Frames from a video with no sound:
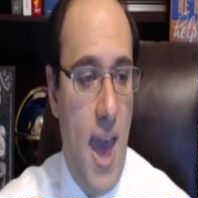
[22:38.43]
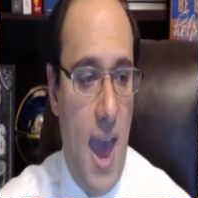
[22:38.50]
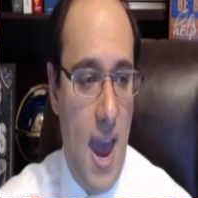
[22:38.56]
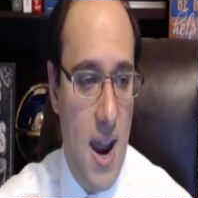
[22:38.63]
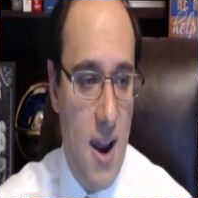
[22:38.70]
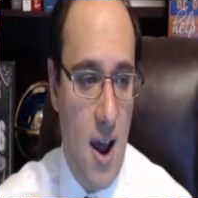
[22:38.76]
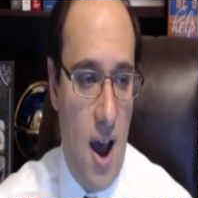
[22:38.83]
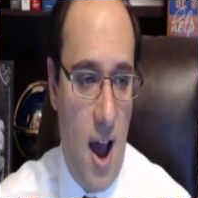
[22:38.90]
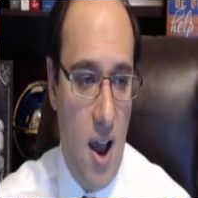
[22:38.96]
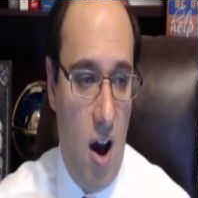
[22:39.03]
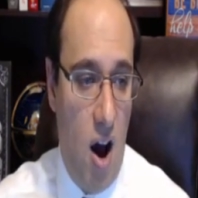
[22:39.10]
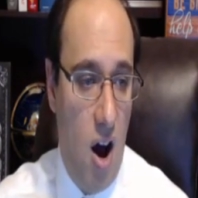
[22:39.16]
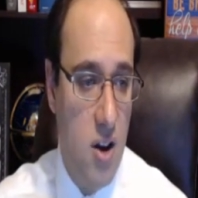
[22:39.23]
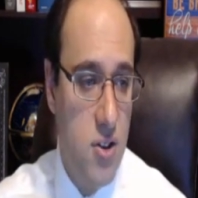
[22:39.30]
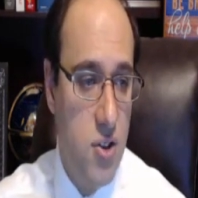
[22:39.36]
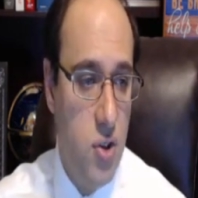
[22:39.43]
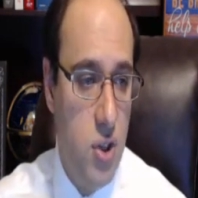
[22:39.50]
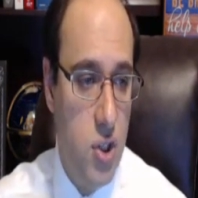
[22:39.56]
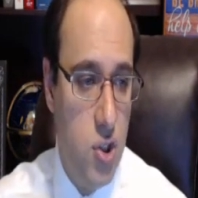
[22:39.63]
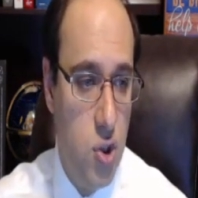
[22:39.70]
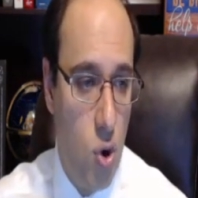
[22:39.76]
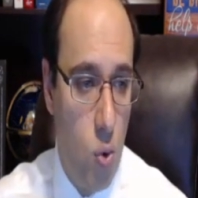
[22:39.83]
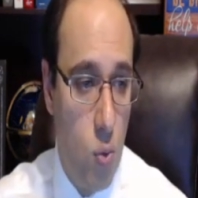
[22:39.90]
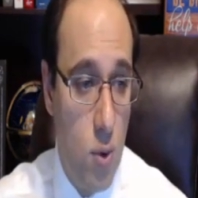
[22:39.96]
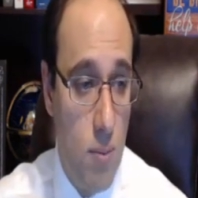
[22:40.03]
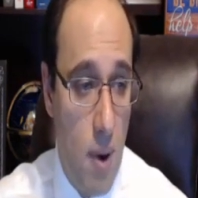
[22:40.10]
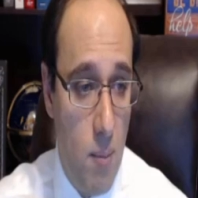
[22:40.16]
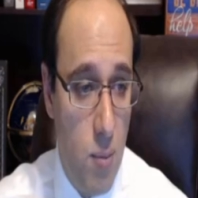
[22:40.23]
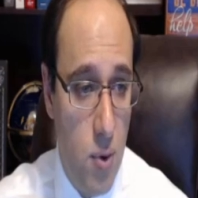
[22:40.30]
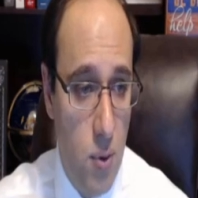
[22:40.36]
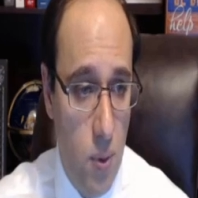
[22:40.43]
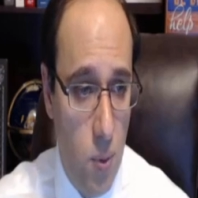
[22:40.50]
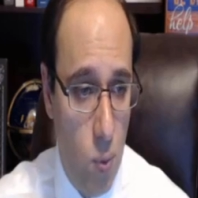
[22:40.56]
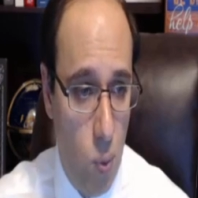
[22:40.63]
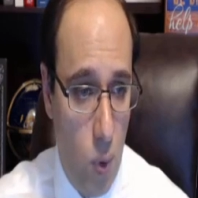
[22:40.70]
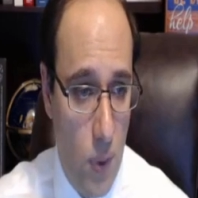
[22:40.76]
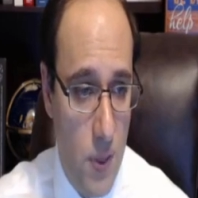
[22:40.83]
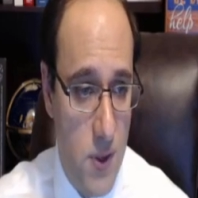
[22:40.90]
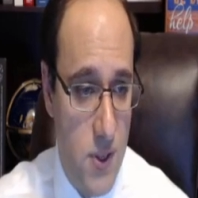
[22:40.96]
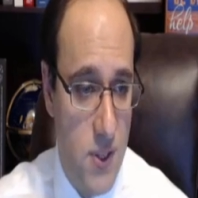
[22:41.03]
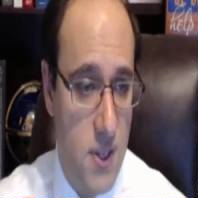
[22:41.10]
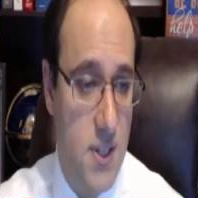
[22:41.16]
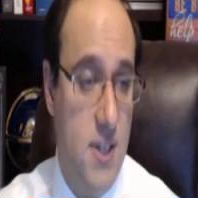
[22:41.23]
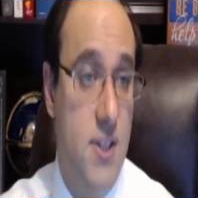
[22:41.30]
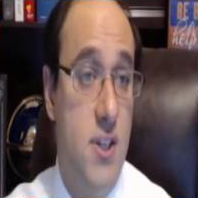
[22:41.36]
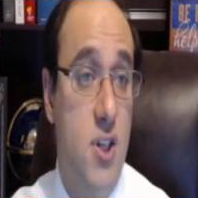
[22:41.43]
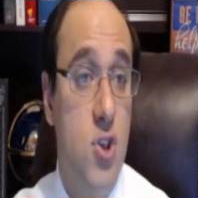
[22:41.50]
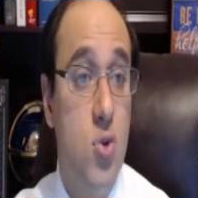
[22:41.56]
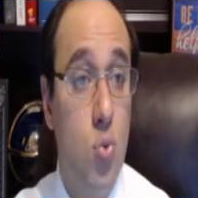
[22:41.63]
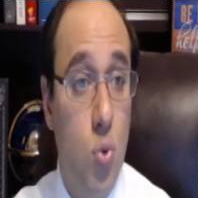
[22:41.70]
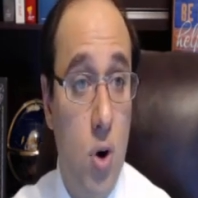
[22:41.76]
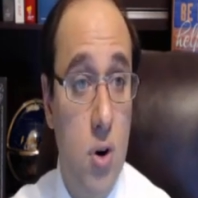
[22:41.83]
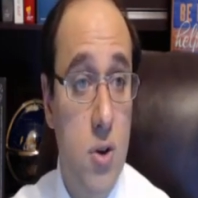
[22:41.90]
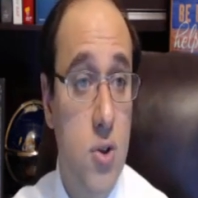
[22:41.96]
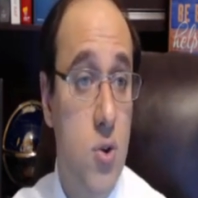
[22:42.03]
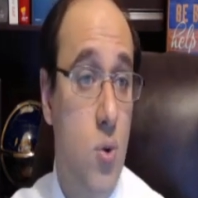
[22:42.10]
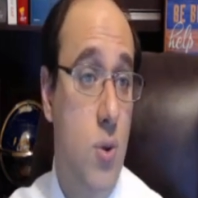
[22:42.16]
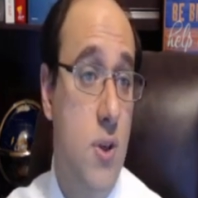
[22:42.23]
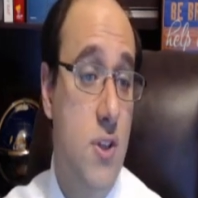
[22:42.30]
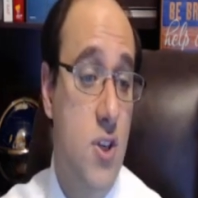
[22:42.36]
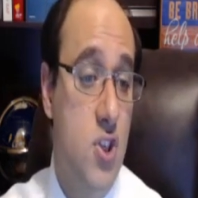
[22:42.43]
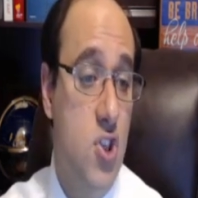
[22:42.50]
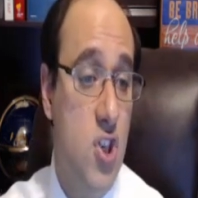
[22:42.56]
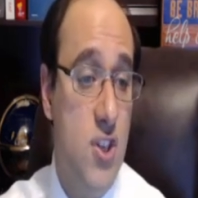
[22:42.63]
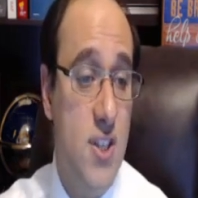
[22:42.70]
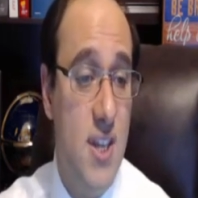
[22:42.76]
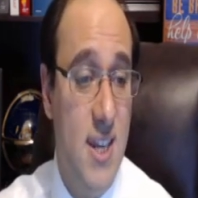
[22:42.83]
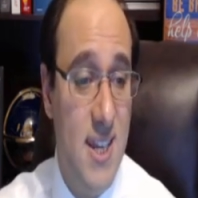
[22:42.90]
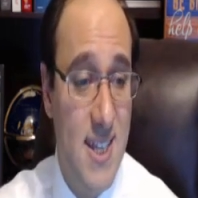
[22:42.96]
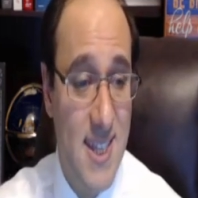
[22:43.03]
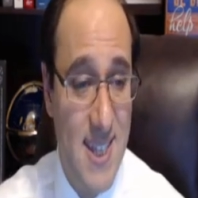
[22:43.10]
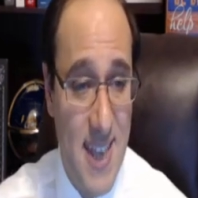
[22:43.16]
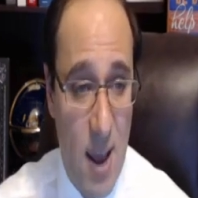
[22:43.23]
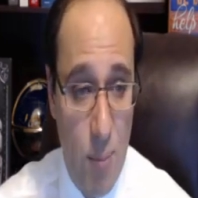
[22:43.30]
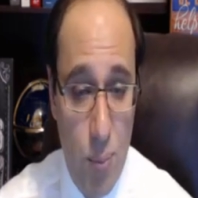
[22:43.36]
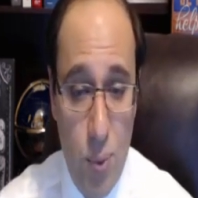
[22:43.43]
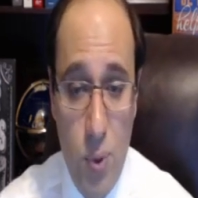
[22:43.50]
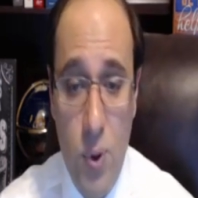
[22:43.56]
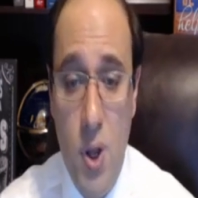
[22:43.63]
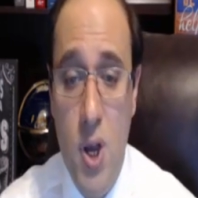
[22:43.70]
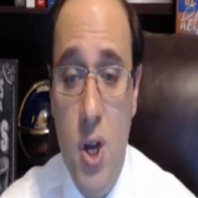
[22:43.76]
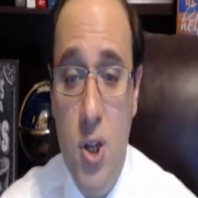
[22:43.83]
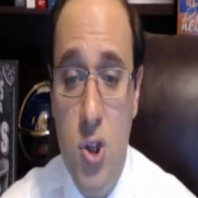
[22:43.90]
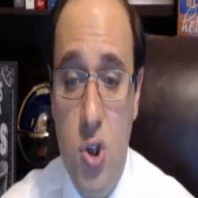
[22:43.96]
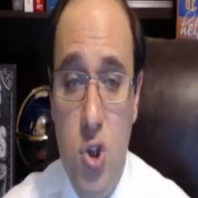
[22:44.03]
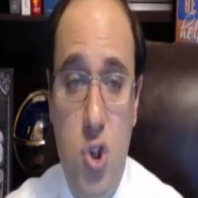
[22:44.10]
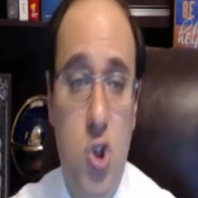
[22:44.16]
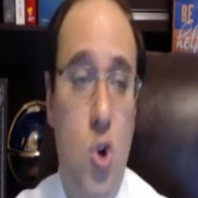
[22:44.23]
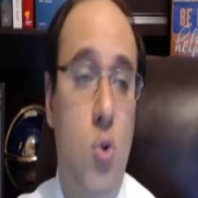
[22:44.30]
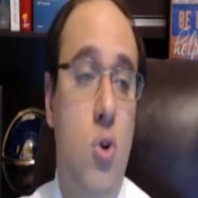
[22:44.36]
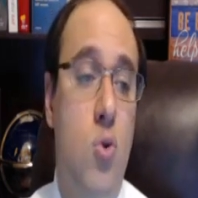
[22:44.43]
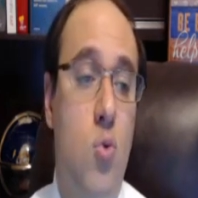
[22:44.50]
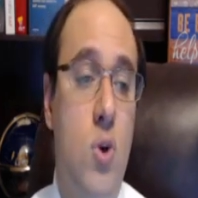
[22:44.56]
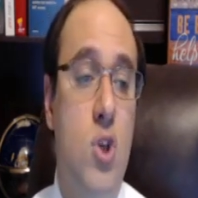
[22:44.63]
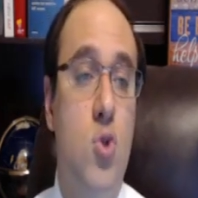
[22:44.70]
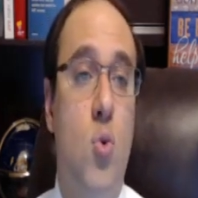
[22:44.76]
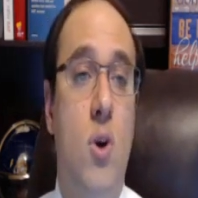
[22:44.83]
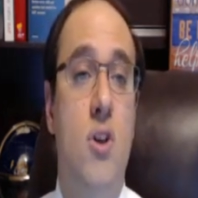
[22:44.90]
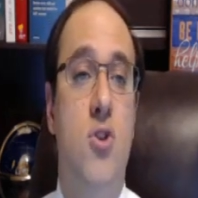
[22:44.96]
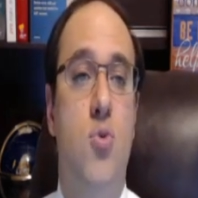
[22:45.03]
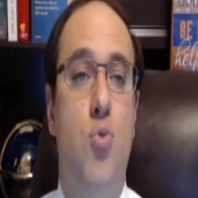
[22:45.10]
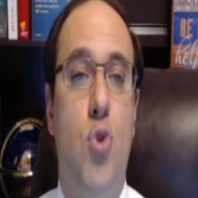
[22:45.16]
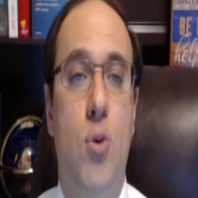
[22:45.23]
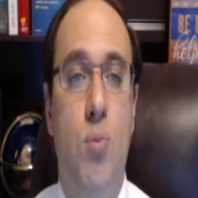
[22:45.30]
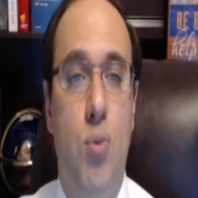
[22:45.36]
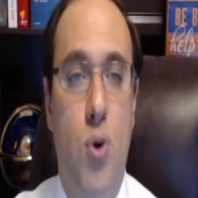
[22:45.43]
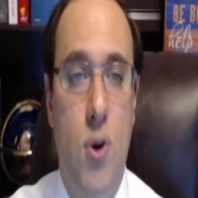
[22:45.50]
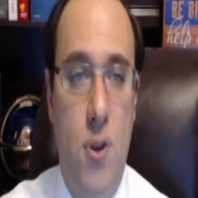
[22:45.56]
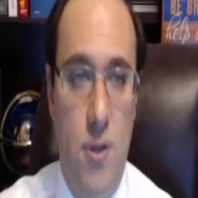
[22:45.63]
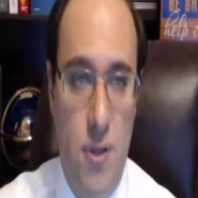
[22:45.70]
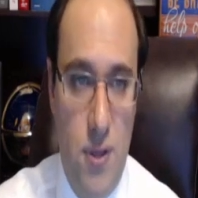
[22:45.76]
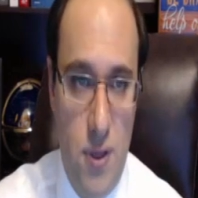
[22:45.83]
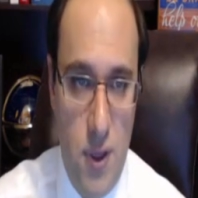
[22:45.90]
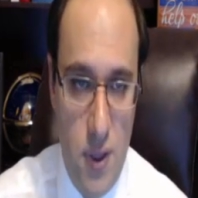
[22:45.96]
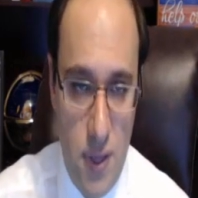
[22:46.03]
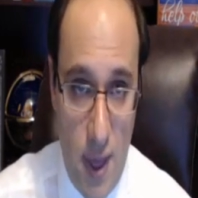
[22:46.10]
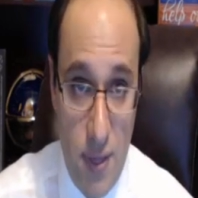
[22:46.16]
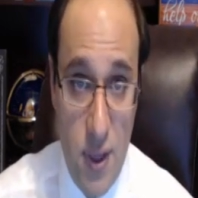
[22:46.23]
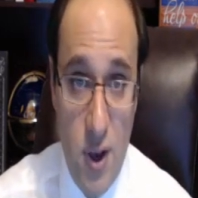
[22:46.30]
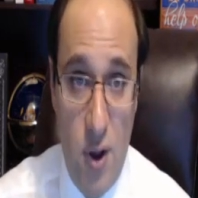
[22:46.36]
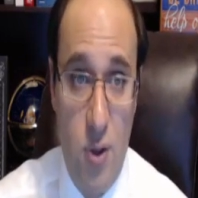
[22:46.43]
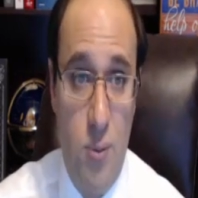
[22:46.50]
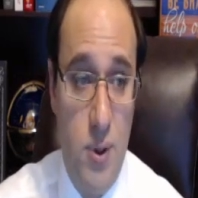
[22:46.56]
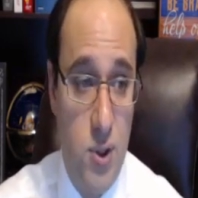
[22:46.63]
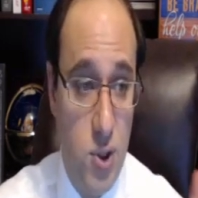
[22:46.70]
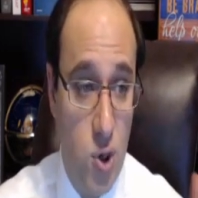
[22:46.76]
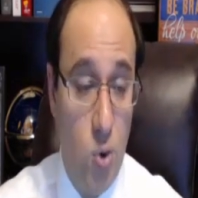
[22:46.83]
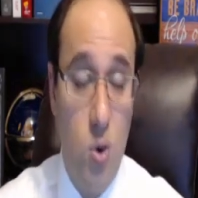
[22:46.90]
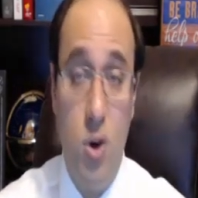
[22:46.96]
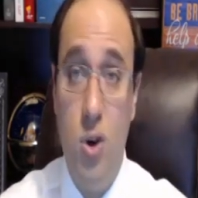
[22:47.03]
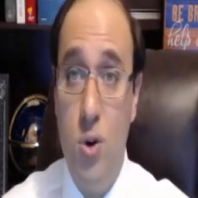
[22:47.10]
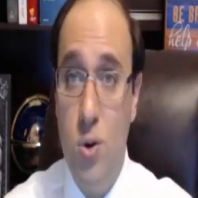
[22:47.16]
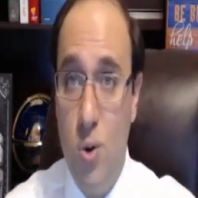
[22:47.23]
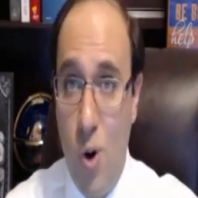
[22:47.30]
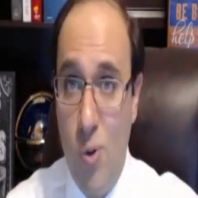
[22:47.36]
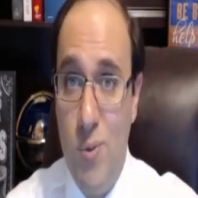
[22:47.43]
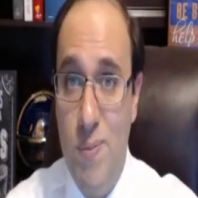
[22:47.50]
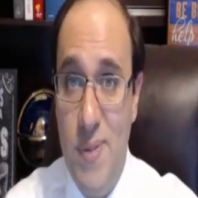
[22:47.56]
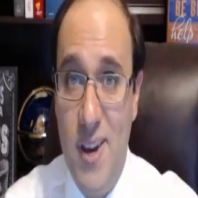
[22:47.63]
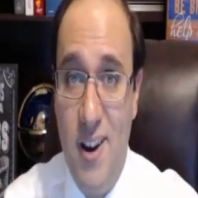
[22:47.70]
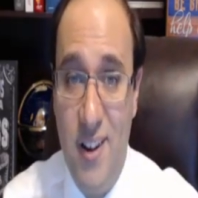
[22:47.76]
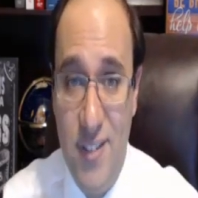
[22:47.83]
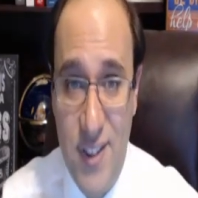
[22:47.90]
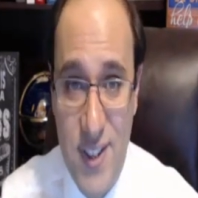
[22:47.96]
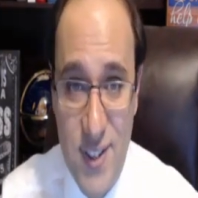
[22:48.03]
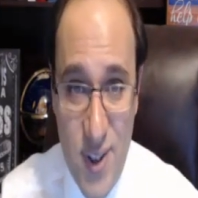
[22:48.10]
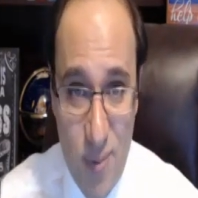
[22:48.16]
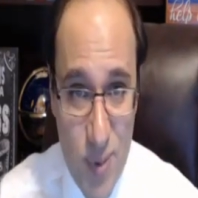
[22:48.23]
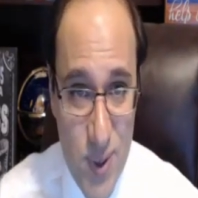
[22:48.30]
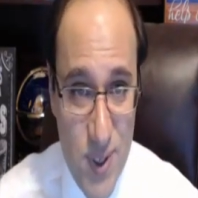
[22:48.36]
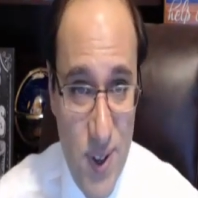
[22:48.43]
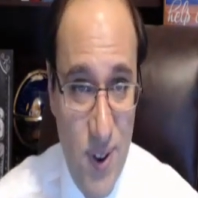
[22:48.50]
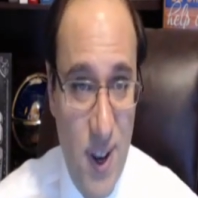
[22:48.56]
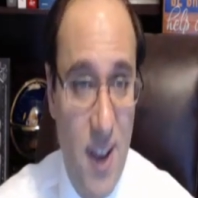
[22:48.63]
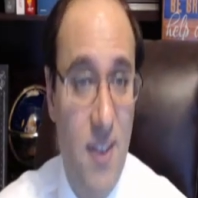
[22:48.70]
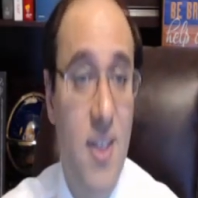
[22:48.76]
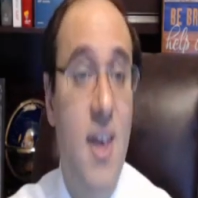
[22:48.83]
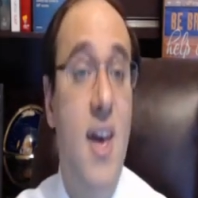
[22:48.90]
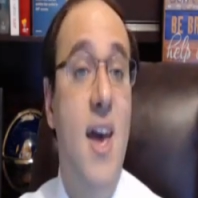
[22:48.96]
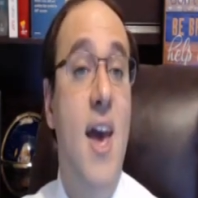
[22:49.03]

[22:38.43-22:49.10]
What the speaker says: And I honestly don't remember what the statistics were, so this is just an example to show you which one is more important than the other, but don't quote me on these numbers, okay?